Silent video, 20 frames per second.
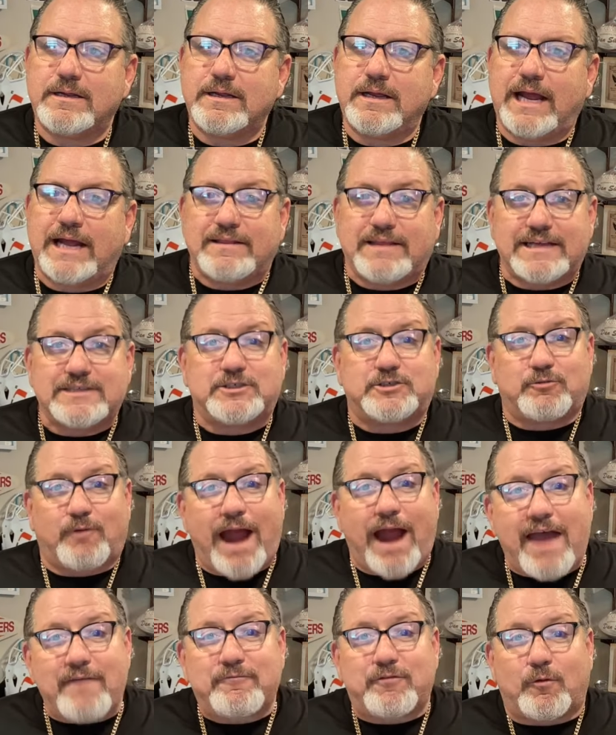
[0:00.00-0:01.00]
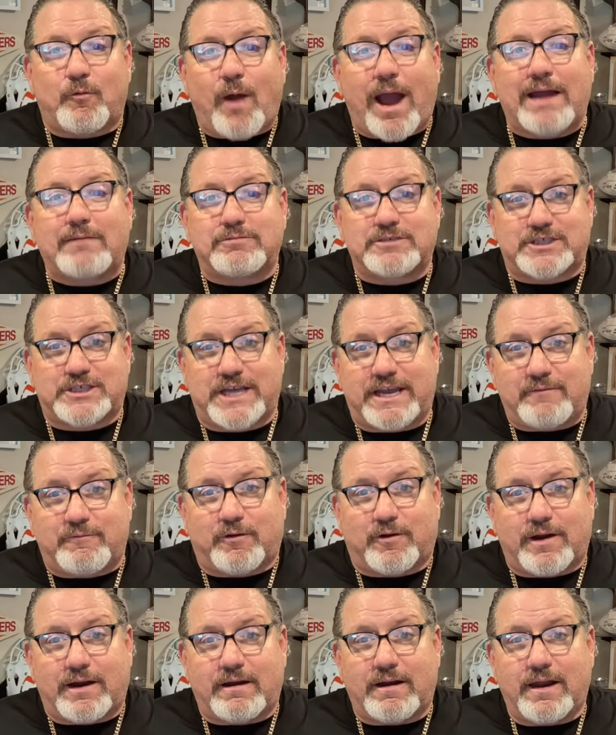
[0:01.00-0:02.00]
and then draft a wide
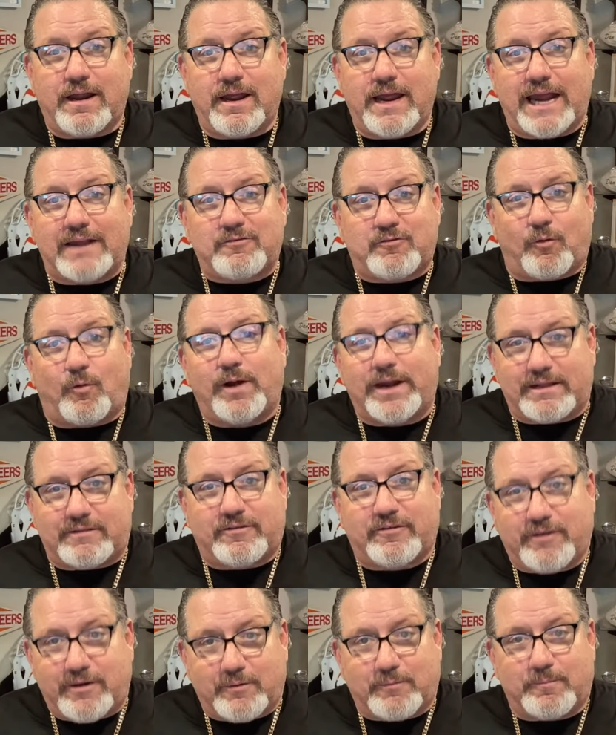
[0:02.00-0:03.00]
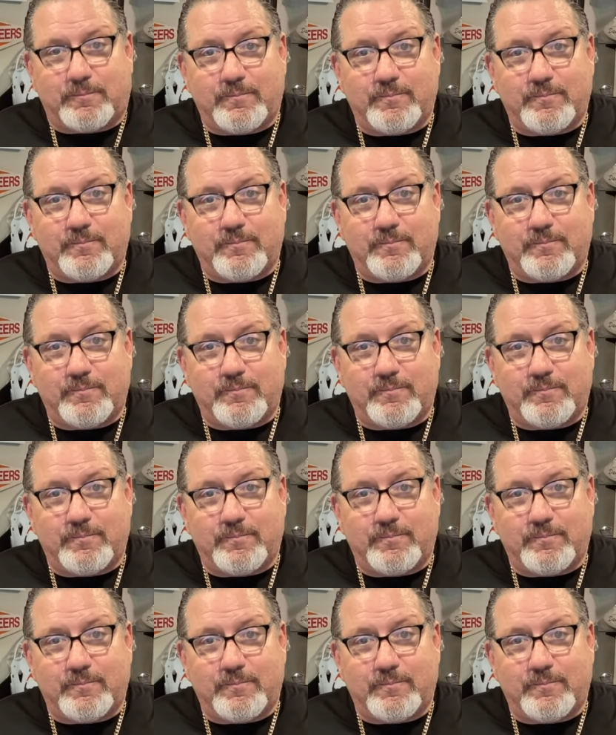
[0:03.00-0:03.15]
receiver at 22.